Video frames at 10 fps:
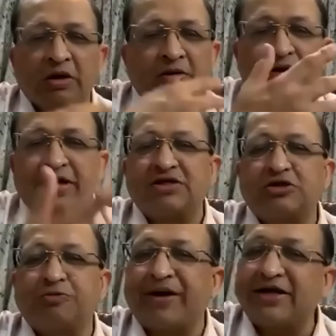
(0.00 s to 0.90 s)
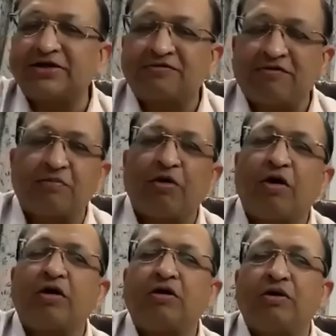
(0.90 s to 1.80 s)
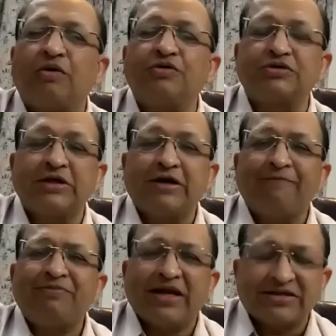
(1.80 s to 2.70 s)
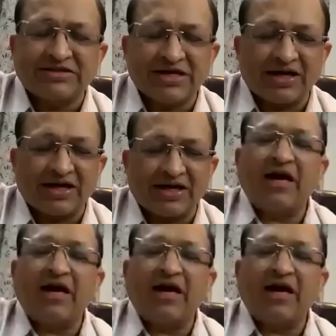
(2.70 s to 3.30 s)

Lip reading: nasal sprays for blocked nose, etc.